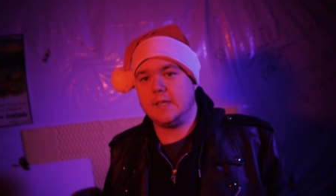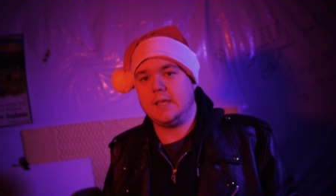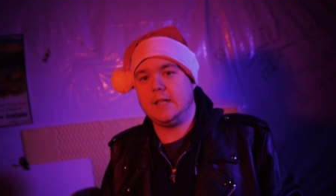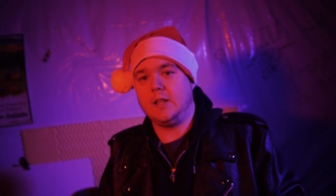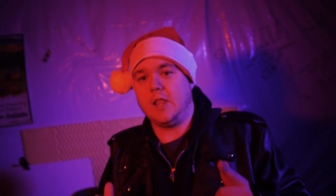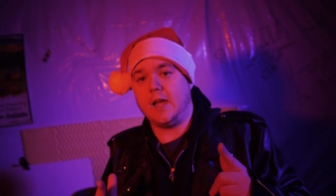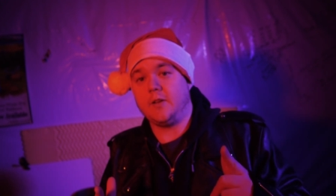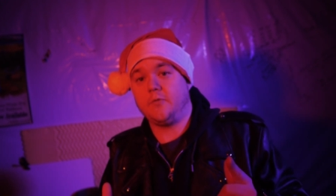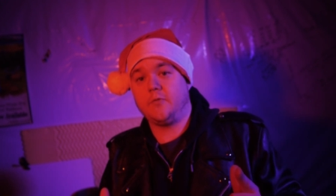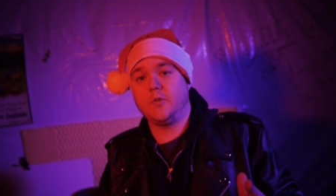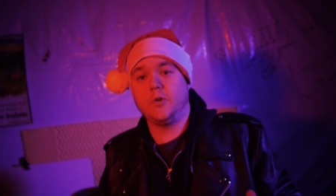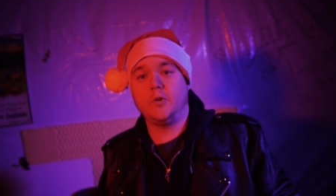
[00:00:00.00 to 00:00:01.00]
Eat a lot
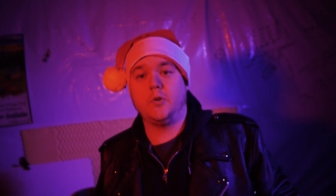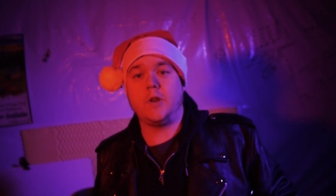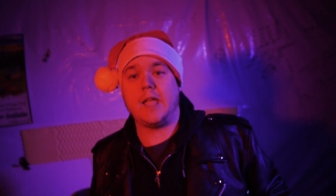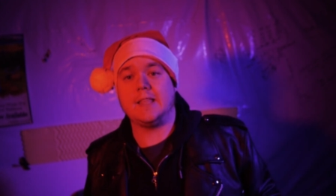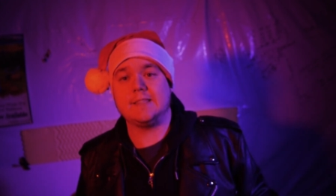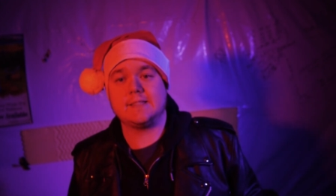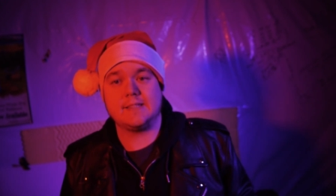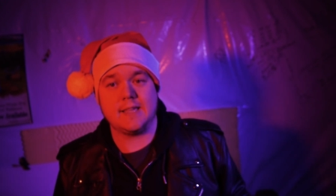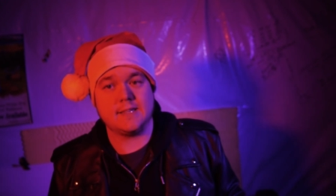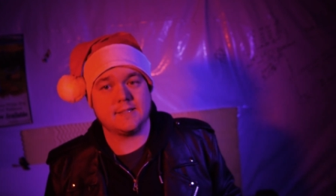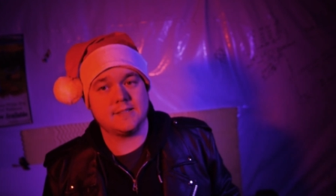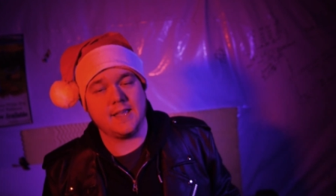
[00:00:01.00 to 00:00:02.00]
of food and
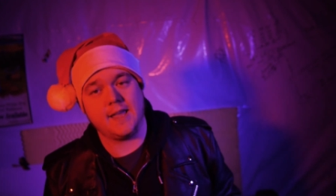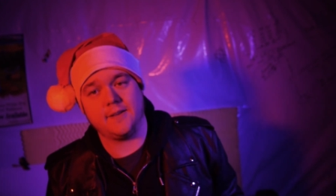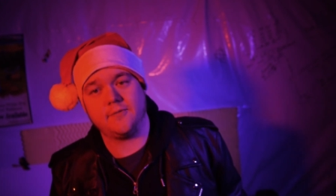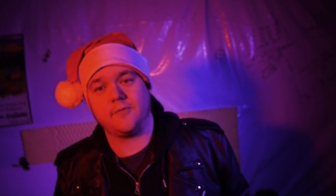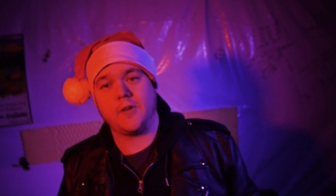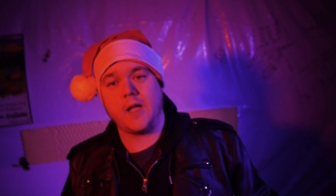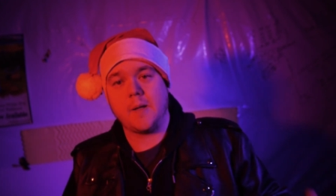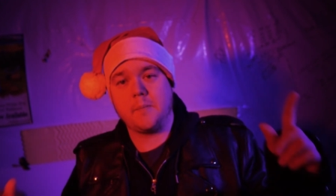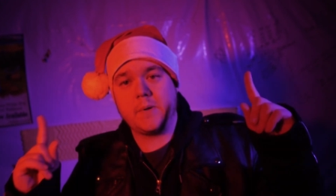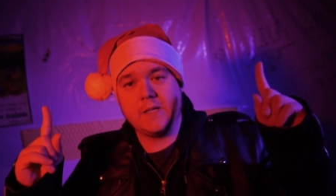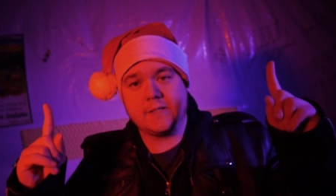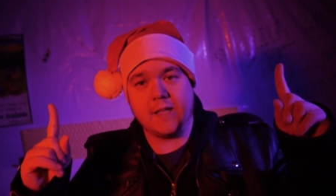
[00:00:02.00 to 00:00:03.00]
stay safe.
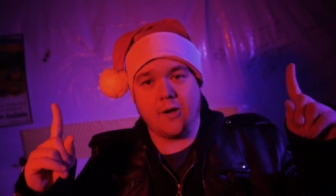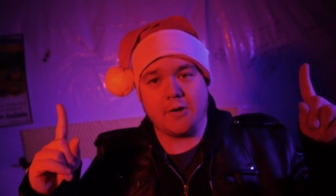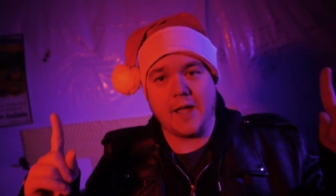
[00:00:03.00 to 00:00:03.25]
Peace out,